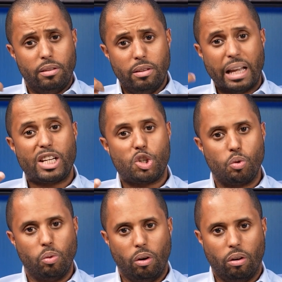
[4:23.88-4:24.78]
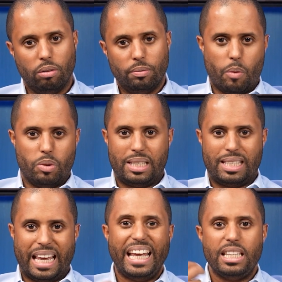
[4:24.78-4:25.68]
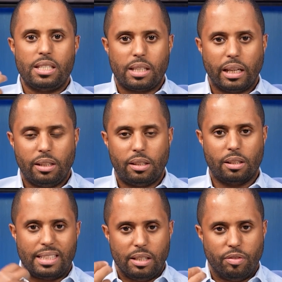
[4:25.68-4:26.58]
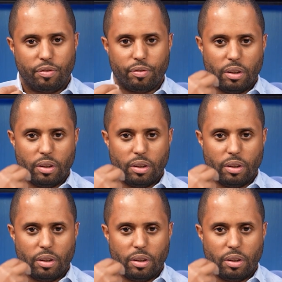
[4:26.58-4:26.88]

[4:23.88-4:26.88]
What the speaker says: natural, I would say, instinctive